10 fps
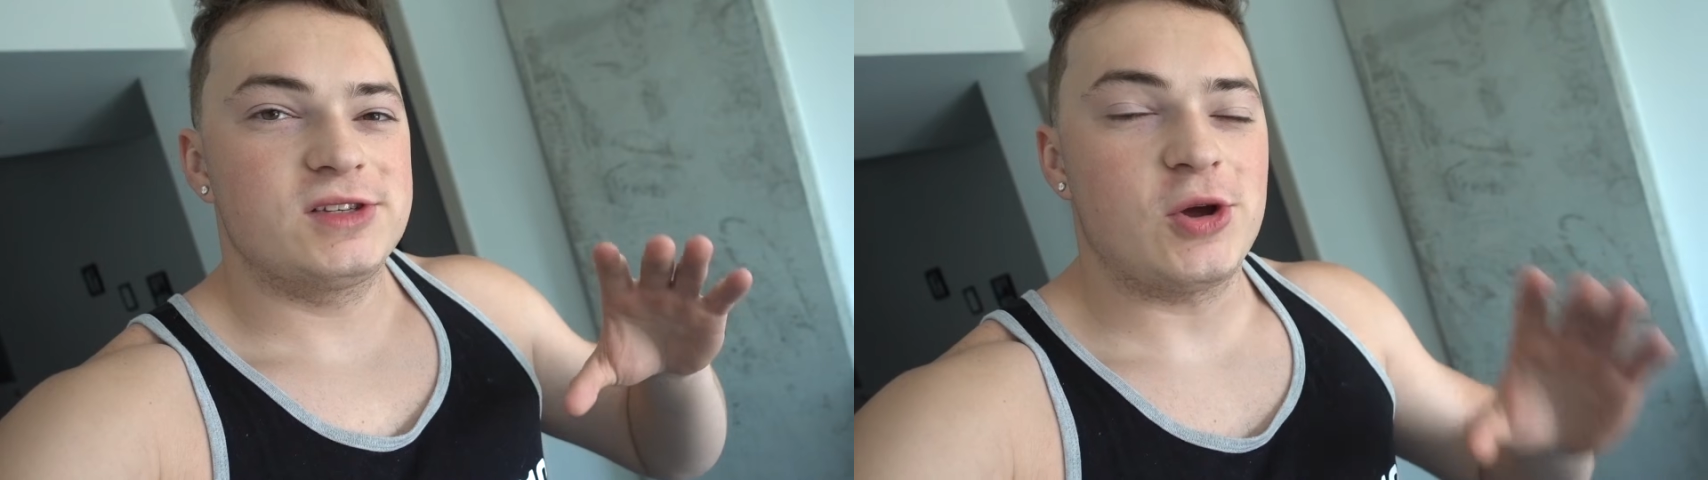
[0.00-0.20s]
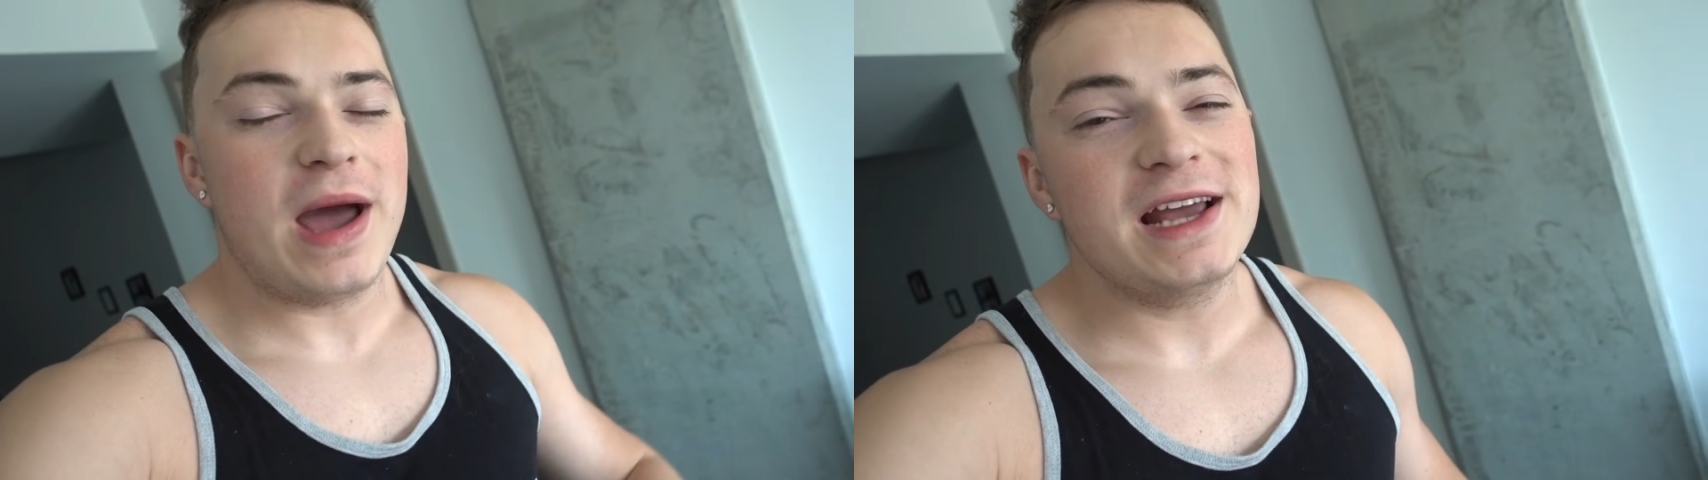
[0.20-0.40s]

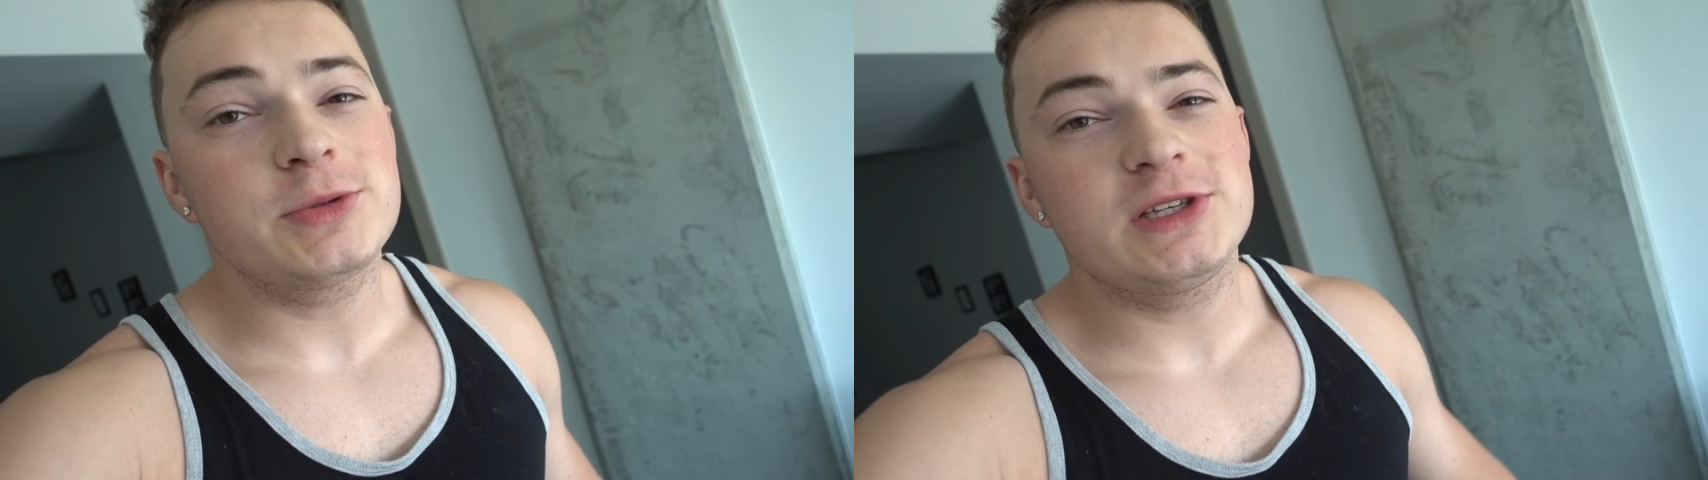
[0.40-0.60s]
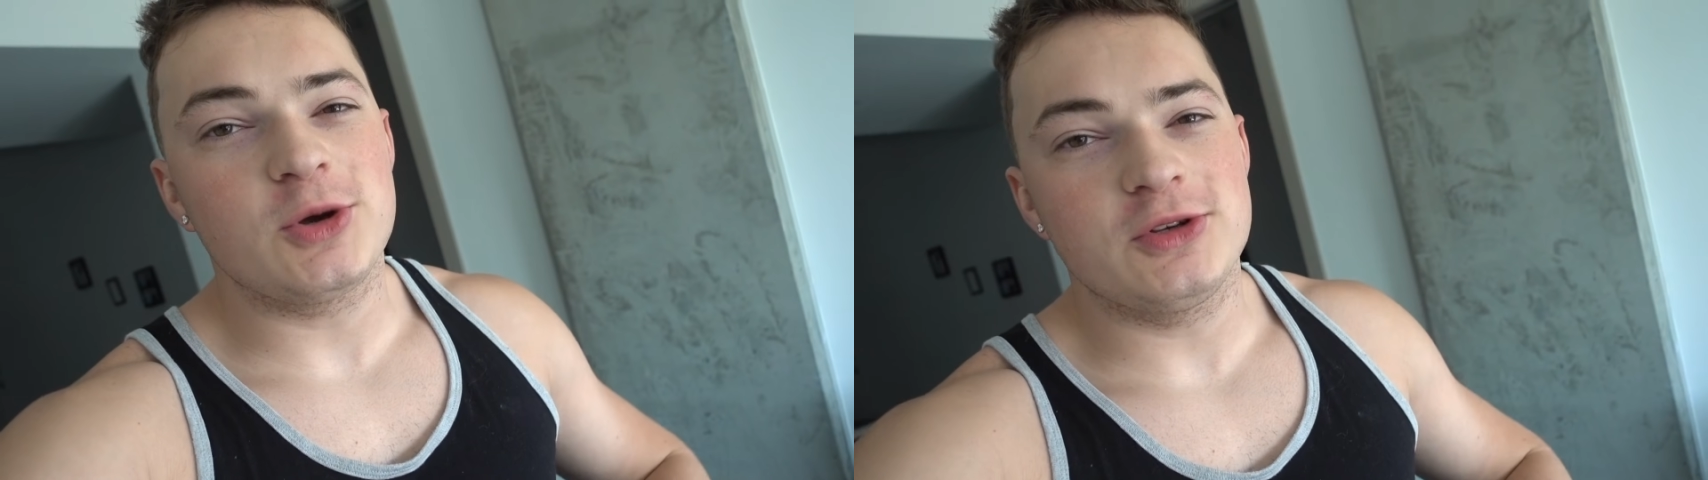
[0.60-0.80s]
So as
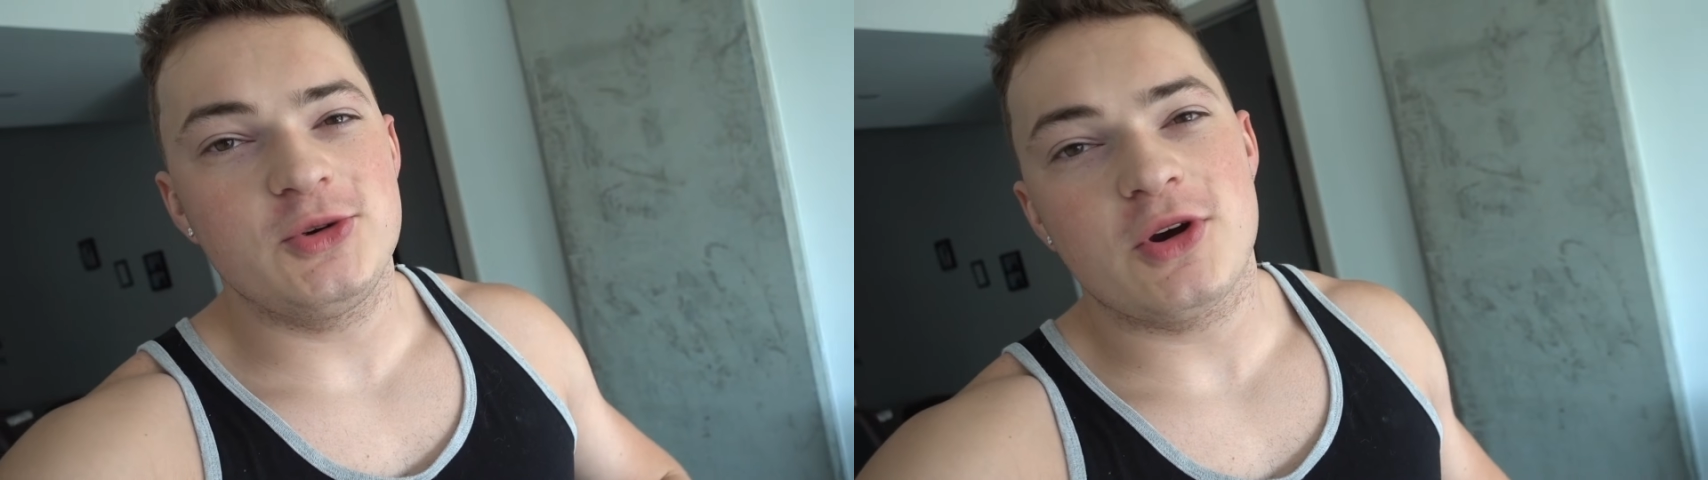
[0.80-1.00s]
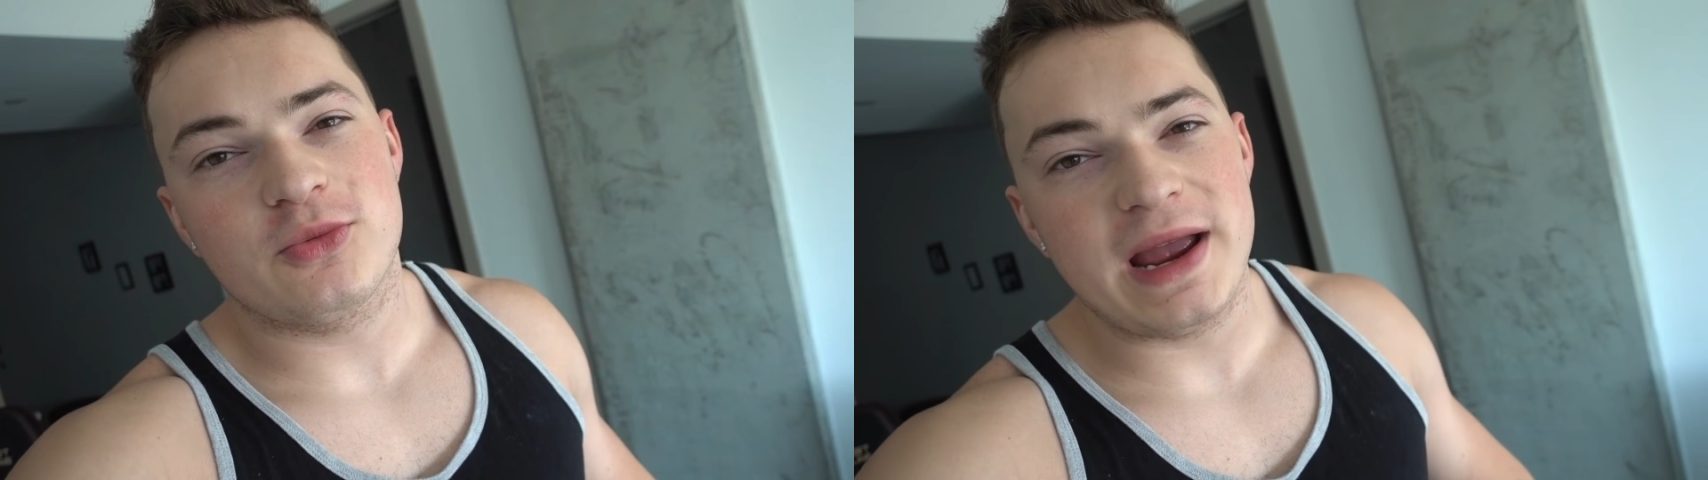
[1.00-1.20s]
we told
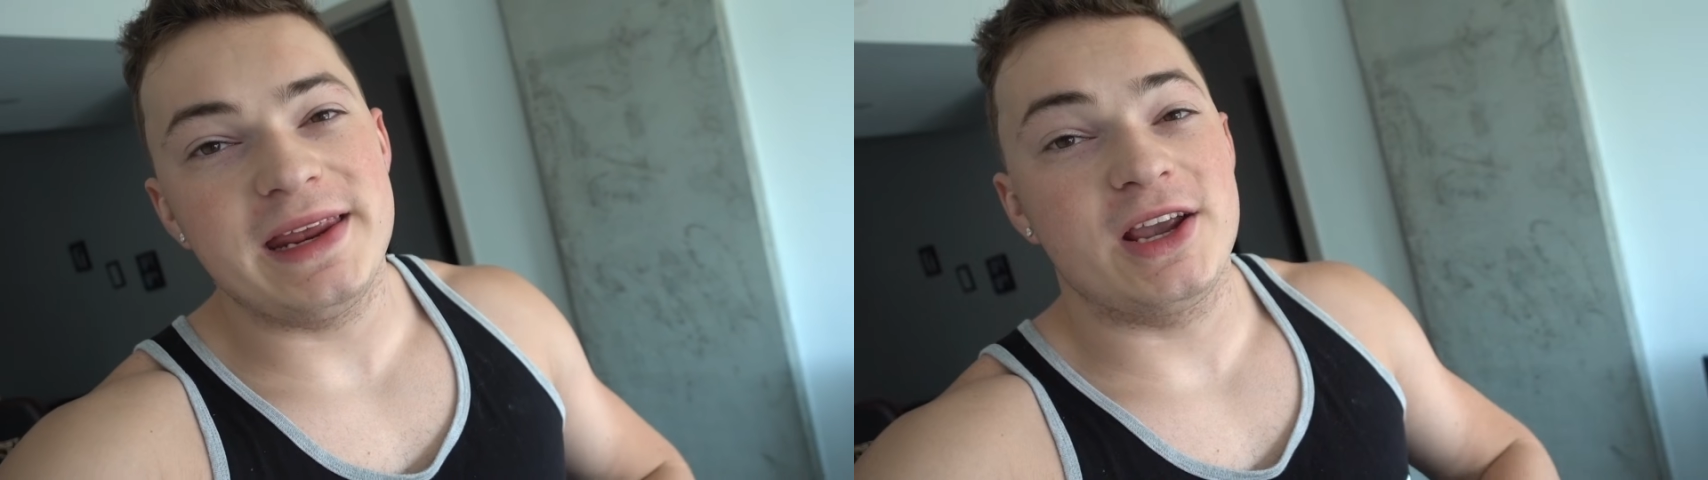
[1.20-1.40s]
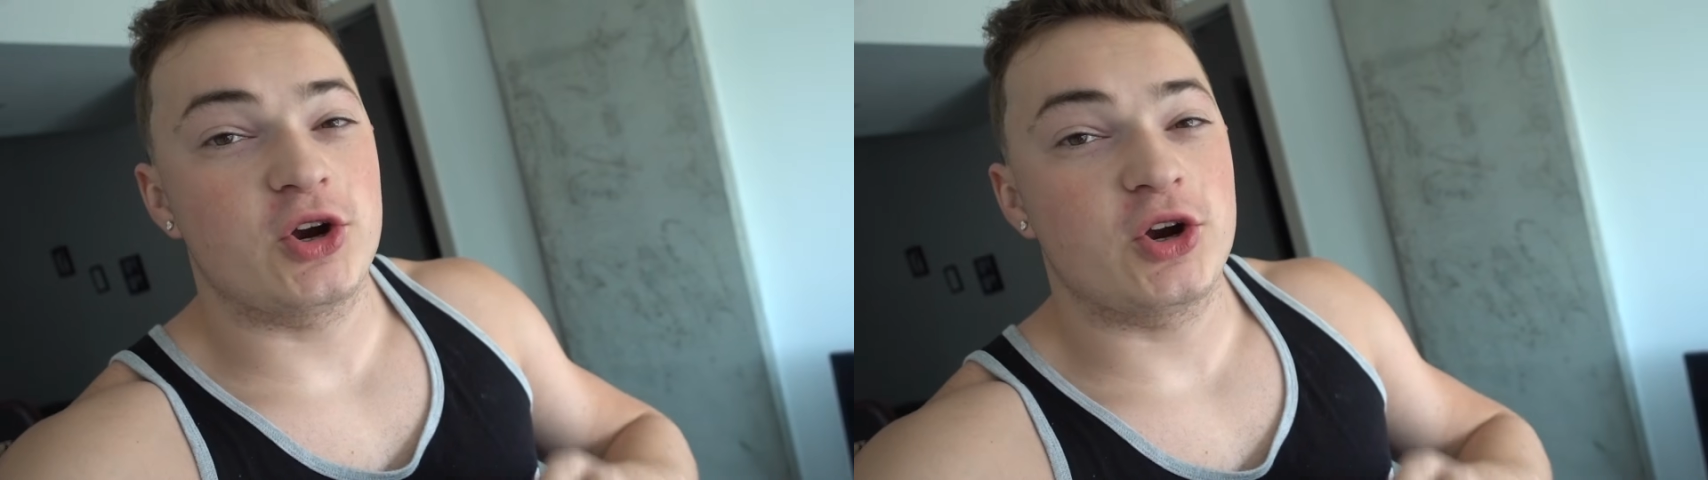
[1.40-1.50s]
you already,